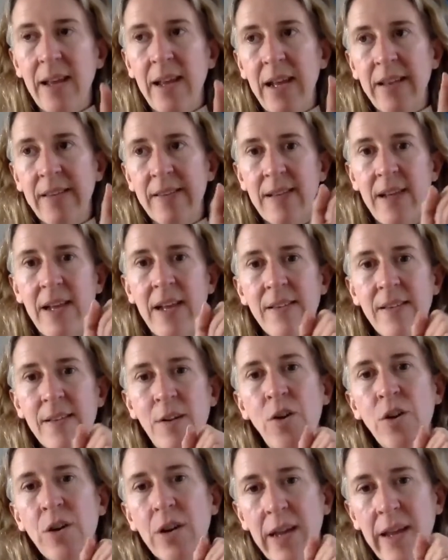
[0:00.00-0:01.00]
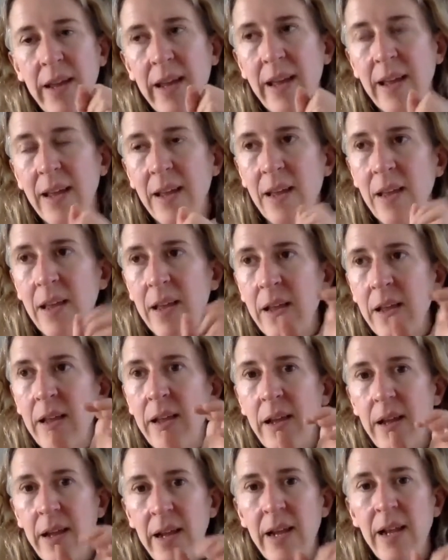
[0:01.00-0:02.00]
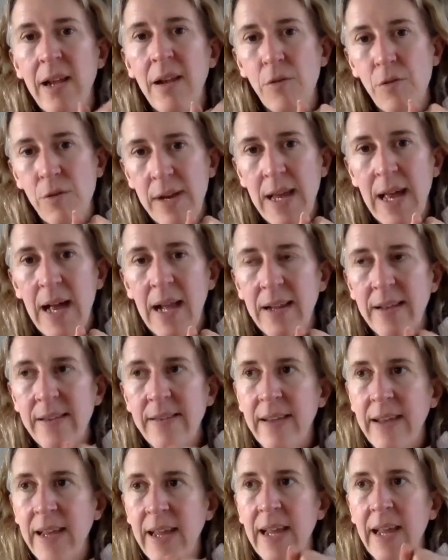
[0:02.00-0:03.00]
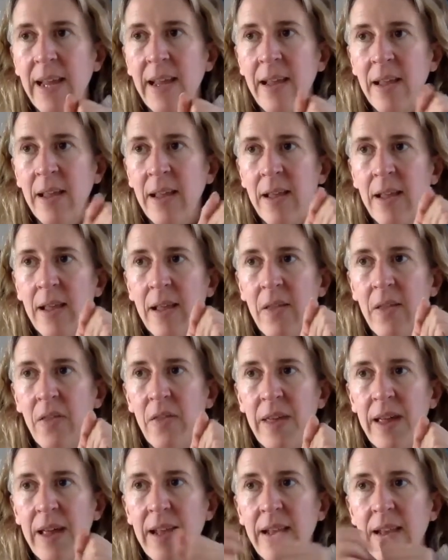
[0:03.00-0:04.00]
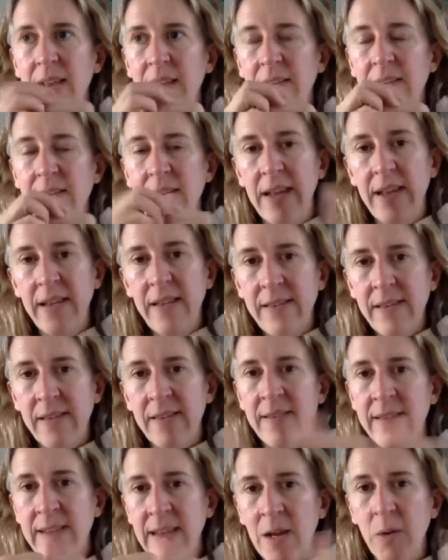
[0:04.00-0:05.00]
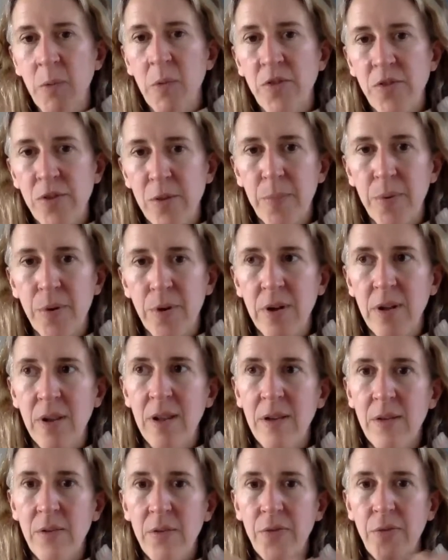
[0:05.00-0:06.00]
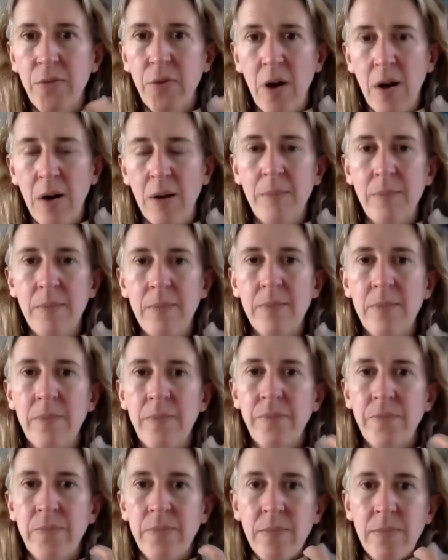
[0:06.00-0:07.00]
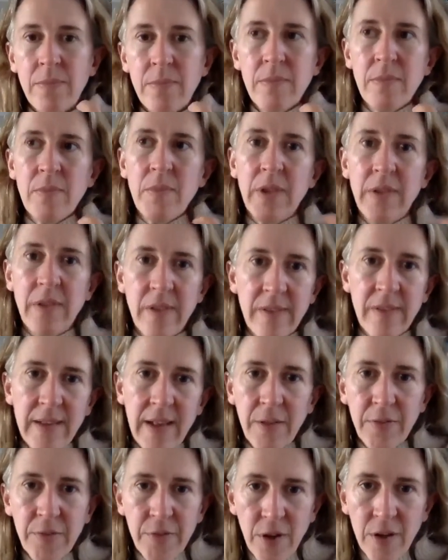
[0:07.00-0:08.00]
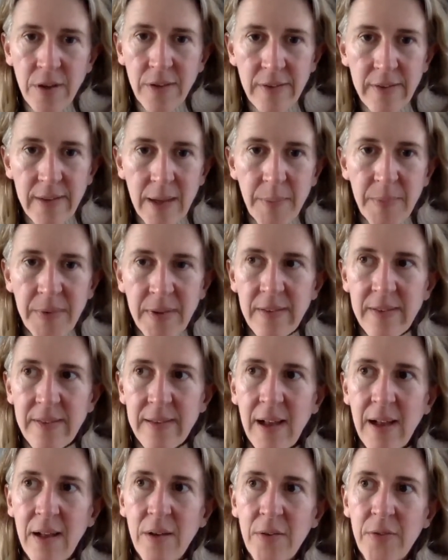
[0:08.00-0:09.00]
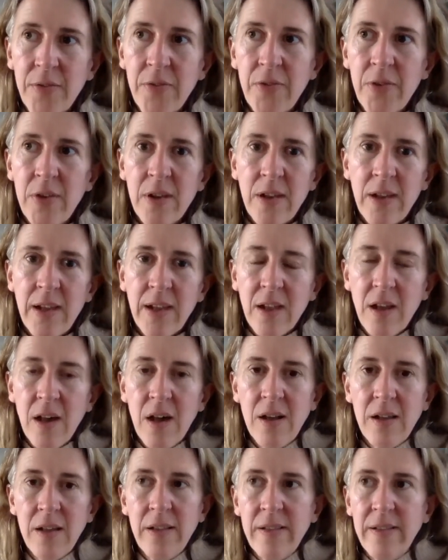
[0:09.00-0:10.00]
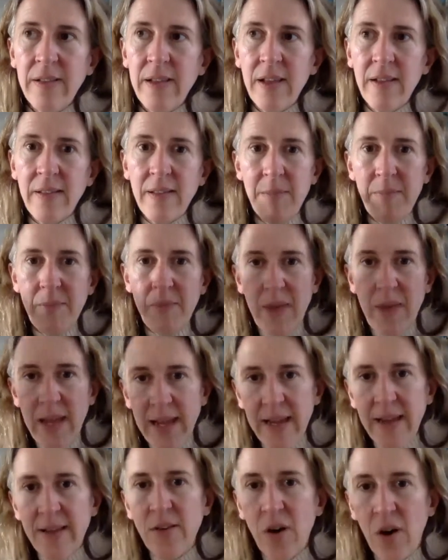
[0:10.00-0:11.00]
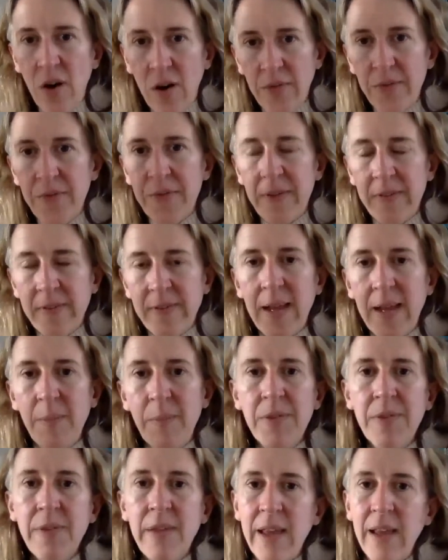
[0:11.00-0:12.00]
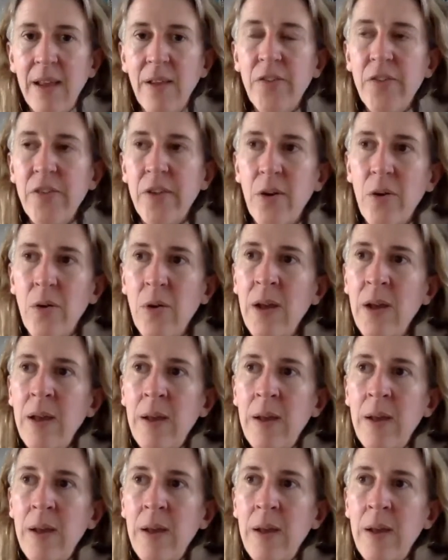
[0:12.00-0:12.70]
it's it's looking in a reality that is indistinguishable from the self concept itself it can't they're, they're made of the same thing so